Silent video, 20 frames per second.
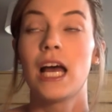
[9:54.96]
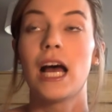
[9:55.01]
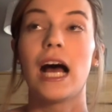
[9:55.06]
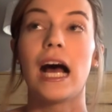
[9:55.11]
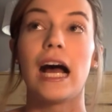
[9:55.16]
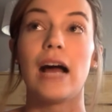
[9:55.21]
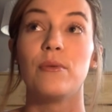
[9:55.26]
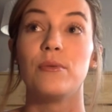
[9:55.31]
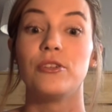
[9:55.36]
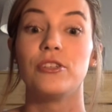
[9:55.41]

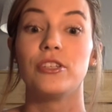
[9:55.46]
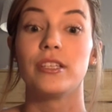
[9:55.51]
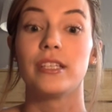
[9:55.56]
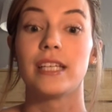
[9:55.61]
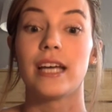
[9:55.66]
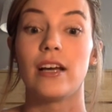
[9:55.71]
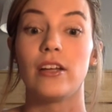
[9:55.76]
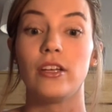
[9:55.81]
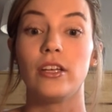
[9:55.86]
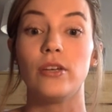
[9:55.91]
I would just
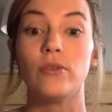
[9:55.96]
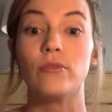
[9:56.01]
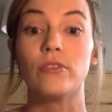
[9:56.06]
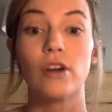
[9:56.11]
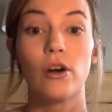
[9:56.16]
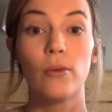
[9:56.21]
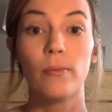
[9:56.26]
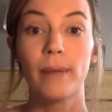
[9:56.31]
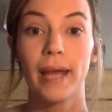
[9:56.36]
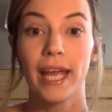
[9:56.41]
tell you,
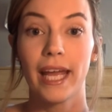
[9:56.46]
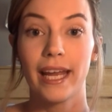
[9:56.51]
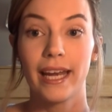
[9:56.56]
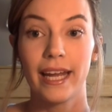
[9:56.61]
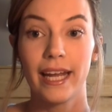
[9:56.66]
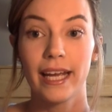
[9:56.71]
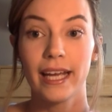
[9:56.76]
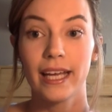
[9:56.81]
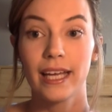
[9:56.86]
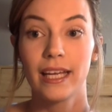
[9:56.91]
don't
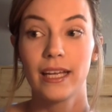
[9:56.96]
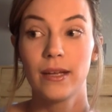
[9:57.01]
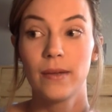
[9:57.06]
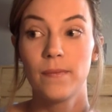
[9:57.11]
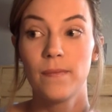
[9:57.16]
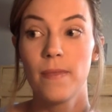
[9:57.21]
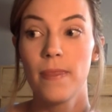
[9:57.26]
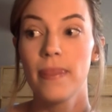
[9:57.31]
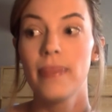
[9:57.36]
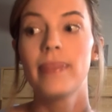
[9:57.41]
panic.
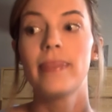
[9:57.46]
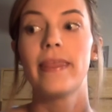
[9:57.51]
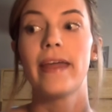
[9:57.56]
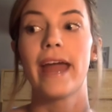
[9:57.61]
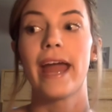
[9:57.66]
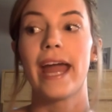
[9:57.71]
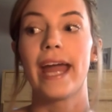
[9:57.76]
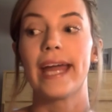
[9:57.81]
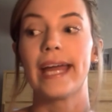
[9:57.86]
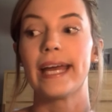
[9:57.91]

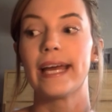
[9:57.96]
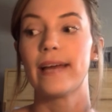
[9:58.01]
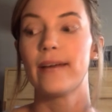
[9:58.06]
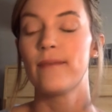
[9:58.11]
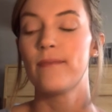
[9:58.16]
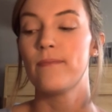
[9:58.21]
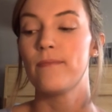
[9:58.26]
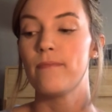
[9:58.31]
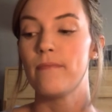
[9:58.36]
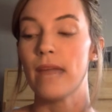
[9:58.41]
they
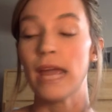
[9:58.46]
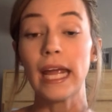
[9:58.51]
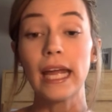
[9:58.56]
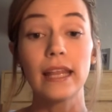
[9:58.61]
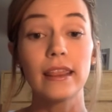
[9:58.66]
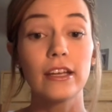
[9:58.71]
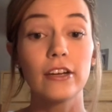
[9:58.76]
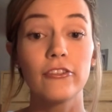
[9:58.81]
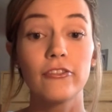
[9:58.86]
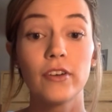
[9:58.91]
may
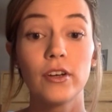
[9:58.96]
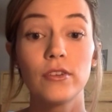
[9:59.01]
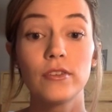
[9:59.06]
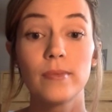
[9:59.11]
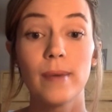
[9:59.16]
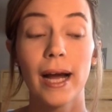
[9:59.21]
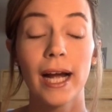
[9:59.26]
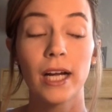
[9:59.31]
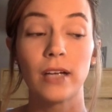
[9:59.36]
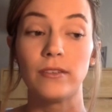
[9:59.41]
get their phones
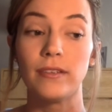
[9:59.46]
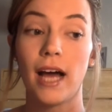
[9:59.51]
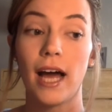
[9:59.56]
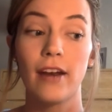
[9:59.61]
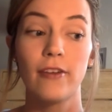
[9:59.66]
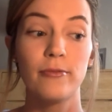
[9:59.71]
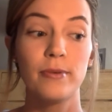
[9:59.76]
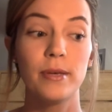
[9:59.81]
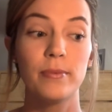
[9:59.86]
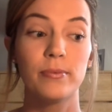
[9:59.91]
back. A
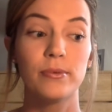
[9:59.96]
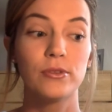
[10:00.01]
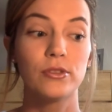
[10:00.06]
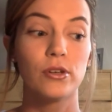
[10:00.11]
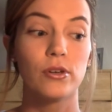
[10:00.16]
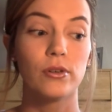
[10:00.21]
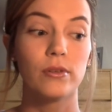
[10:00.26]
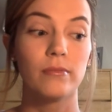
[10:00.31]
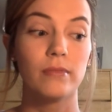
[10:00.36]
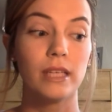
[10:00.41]
lot of people
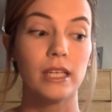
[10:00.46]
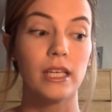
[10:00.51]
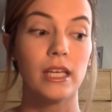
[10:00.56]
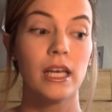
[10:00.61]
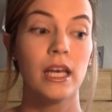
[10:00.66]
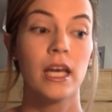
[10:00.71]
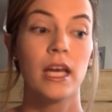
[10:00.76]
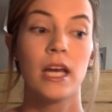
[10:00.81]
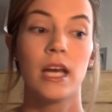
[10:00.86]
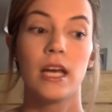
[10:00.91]
told me,
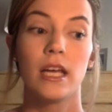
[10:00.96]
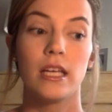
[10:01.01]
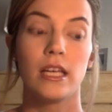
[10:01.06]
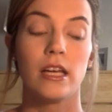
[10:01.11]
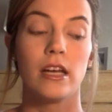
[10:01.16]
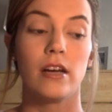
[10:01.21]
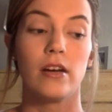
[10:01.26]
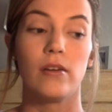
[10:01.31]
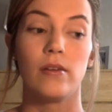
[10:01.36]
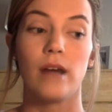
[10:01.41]
you
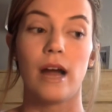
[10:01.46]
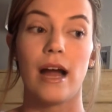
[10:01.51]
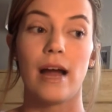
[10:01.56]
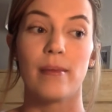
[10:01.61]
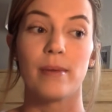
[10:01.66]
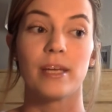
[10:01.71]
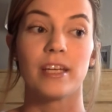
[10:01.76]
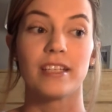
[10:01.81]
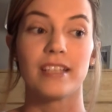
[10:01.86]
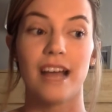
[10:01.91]
know,
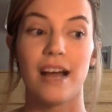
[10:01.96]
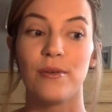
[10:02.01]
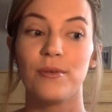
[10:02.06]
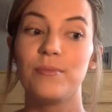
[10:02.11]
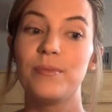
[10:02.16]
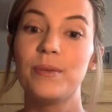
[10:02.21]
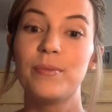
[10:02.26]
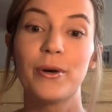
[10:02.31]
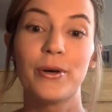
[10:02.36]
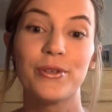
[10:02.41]
because I
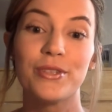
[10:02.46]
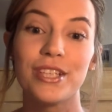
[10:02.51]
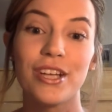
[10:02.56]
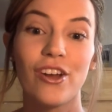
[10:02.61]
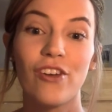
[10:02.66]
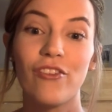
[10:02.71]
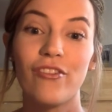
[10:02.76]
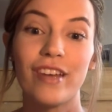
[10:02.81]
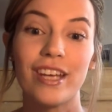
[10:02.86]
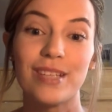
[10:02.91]
would be posting
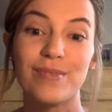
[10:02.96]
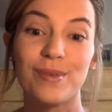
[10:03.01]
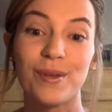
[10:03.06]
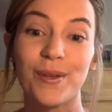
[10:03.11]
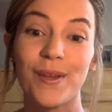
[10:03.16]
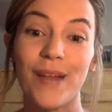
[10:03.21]
on Facebook,